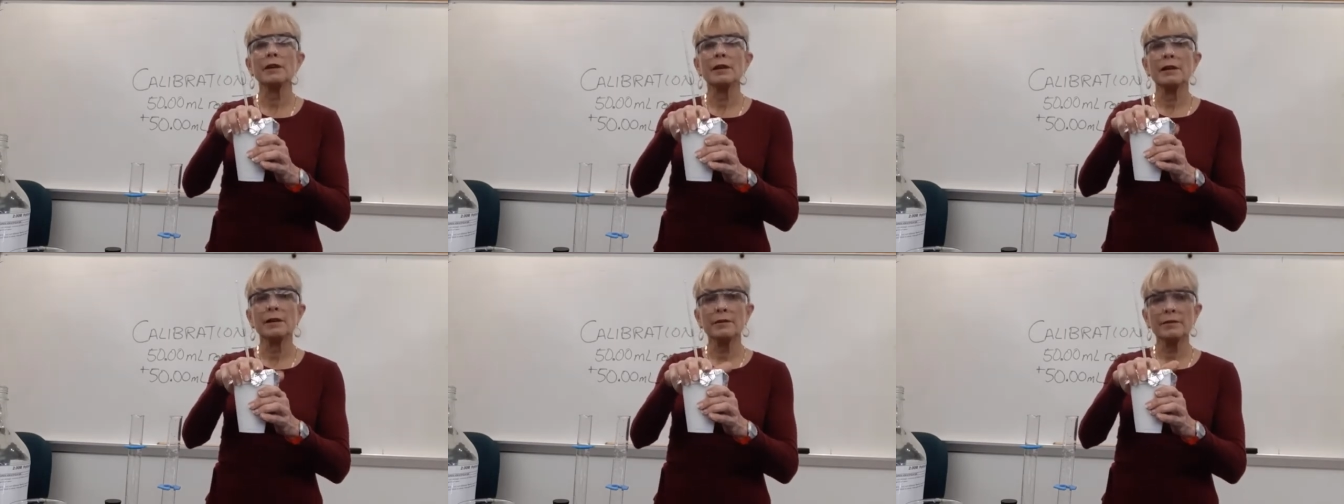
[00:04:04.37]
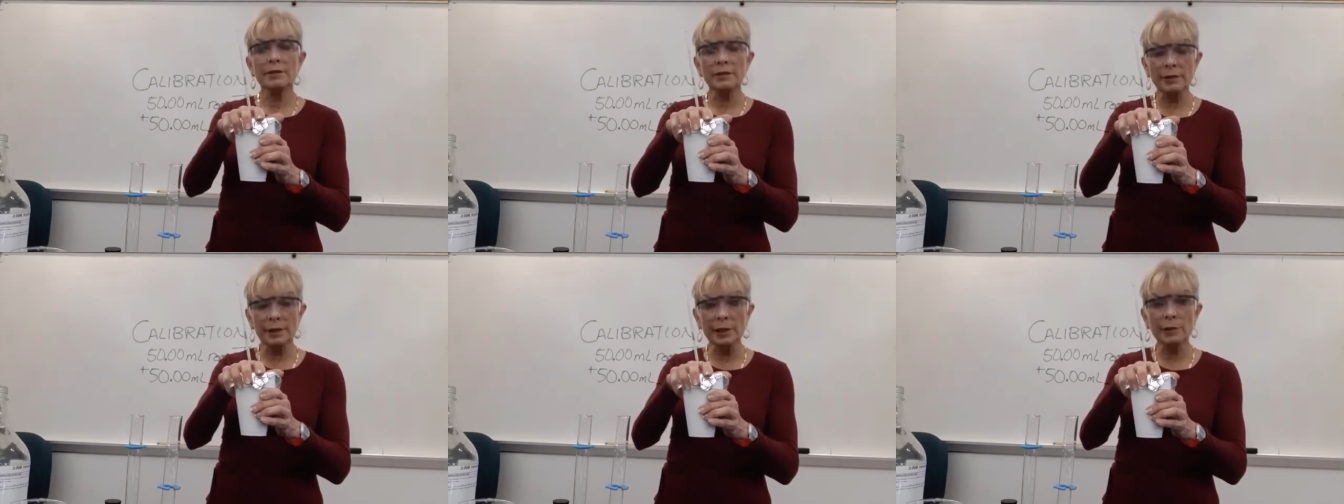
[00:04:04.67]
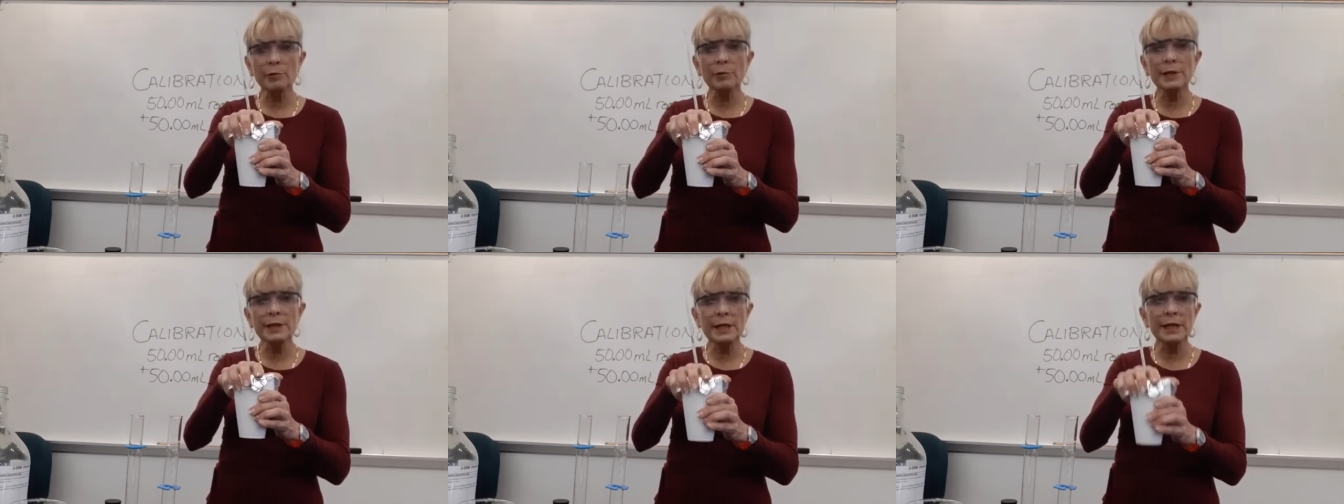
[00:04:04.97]
the
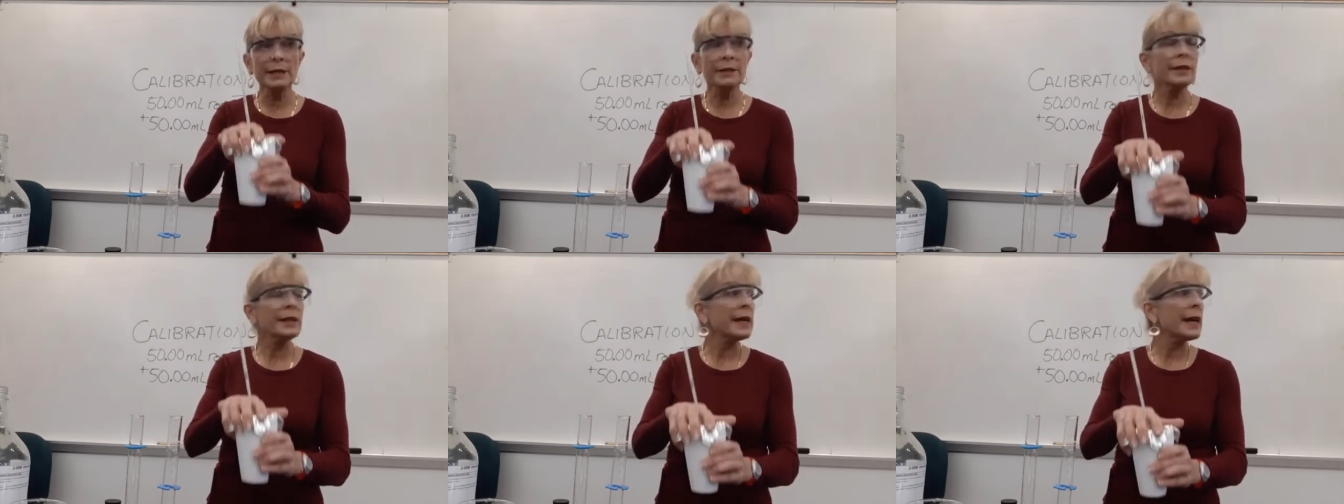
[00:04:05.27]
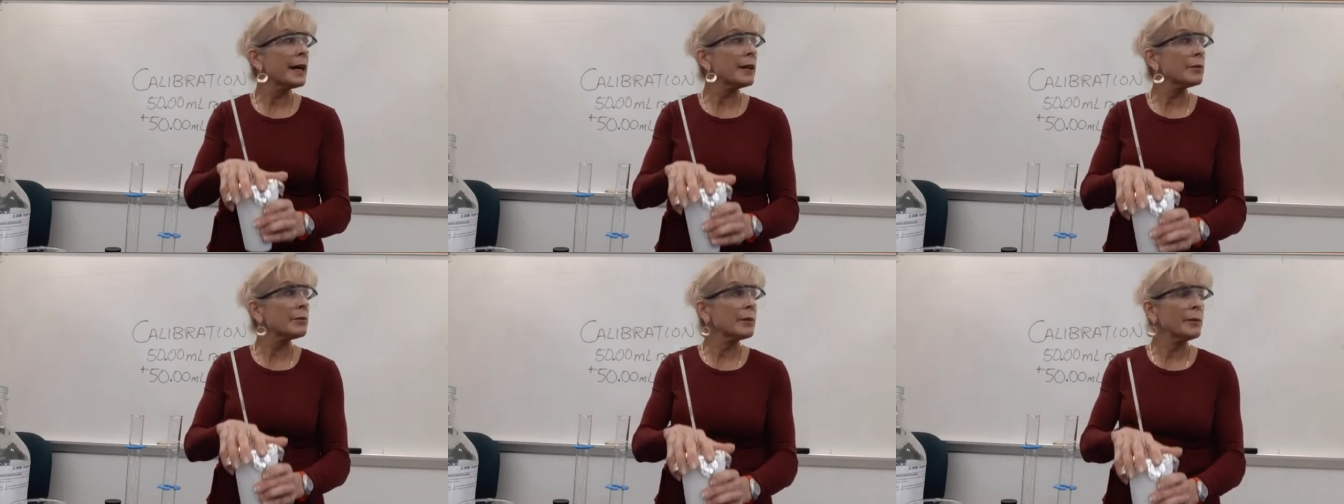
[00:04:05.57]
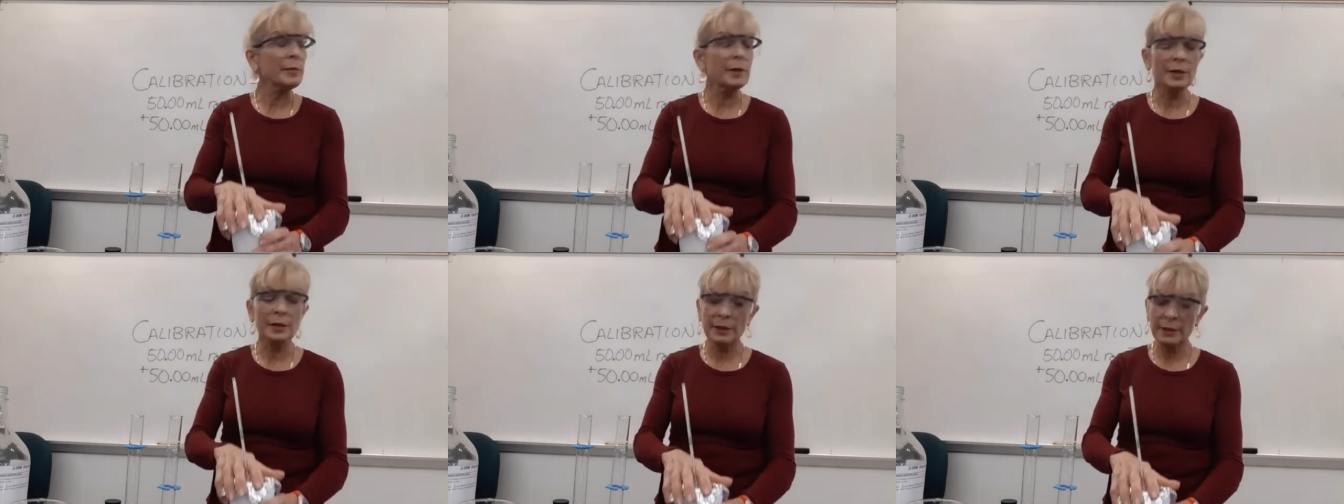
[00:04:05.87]
liquid in the
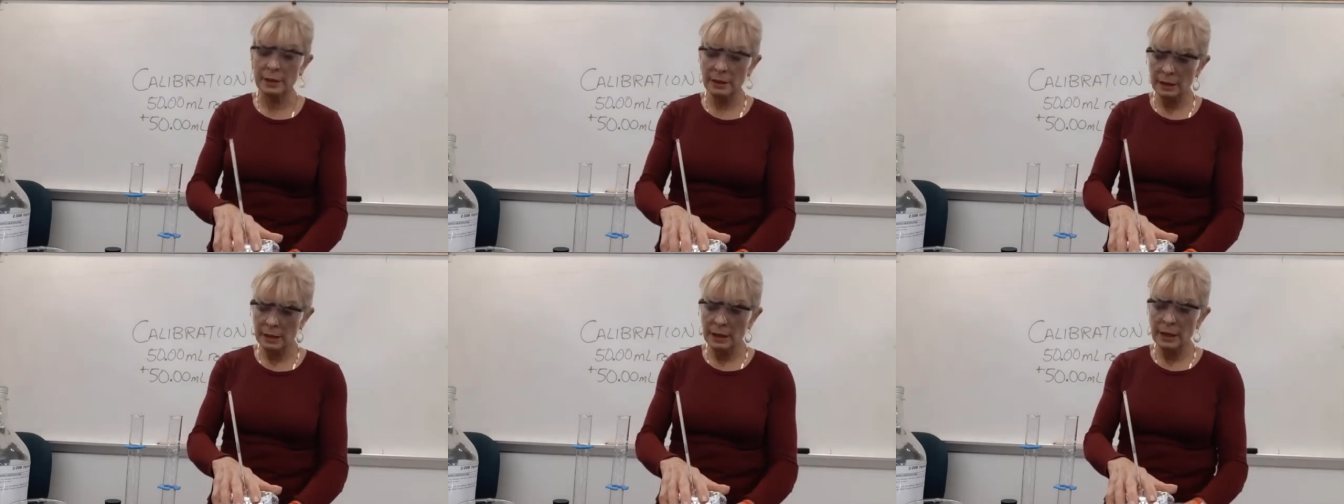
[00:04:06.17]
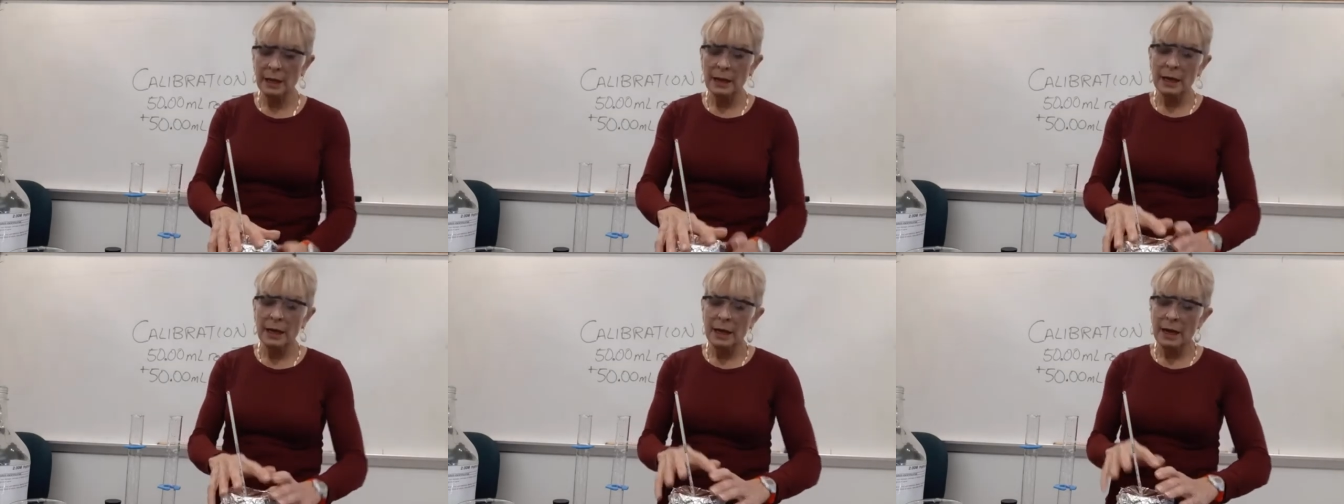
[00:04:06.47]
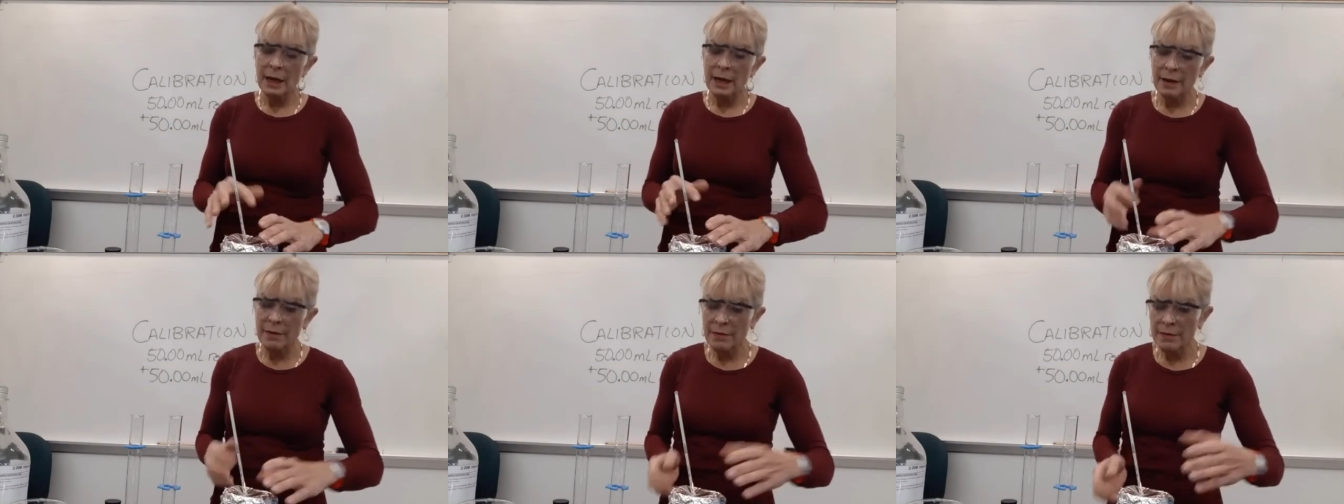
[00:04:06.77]
calorimeter.
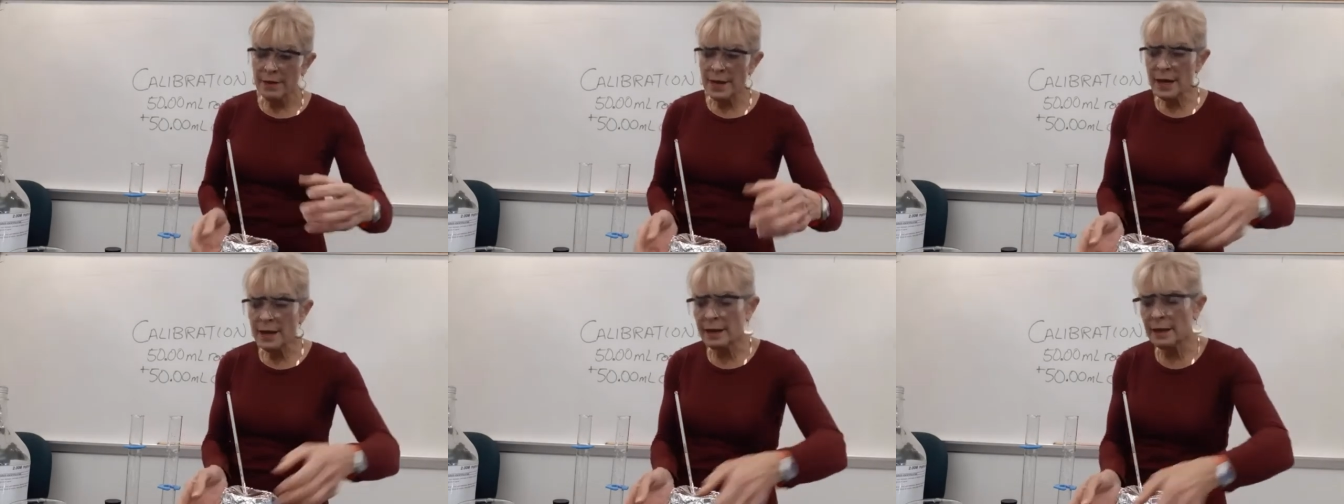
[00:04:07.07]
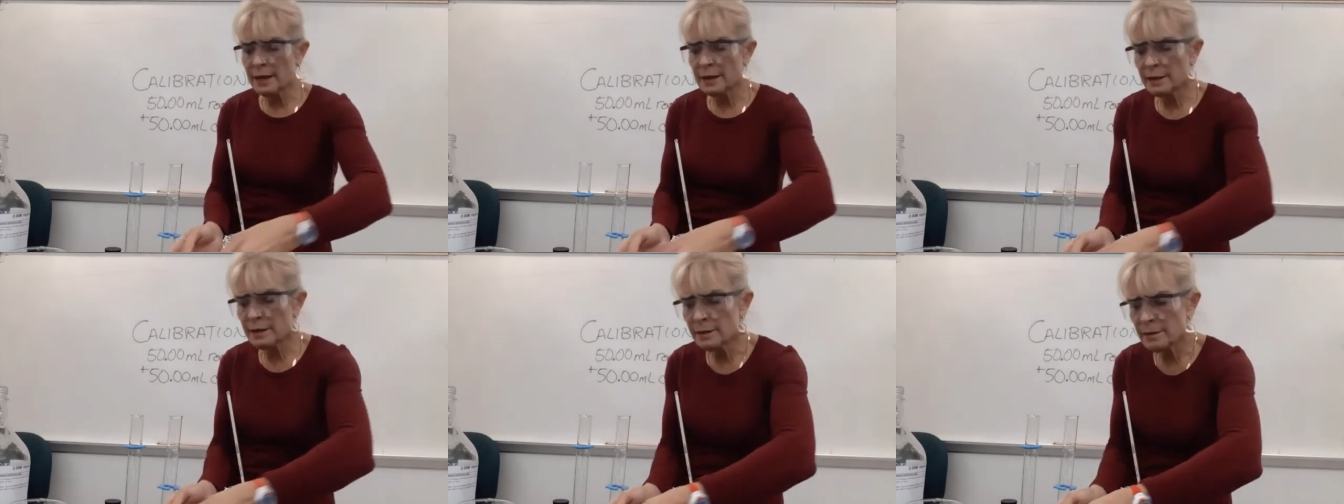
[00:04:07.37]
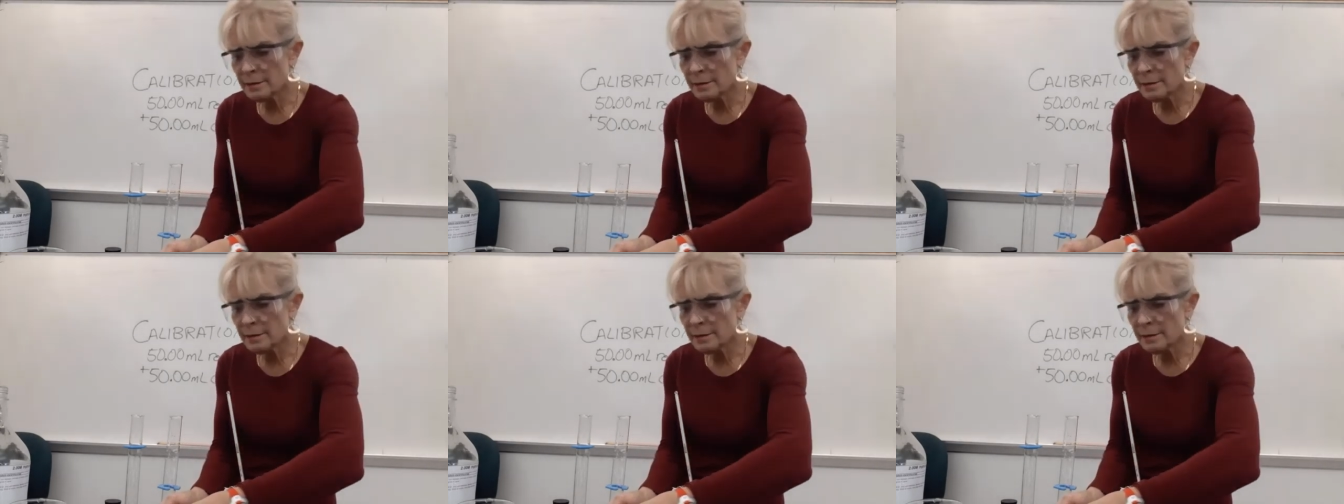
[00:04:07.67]
And then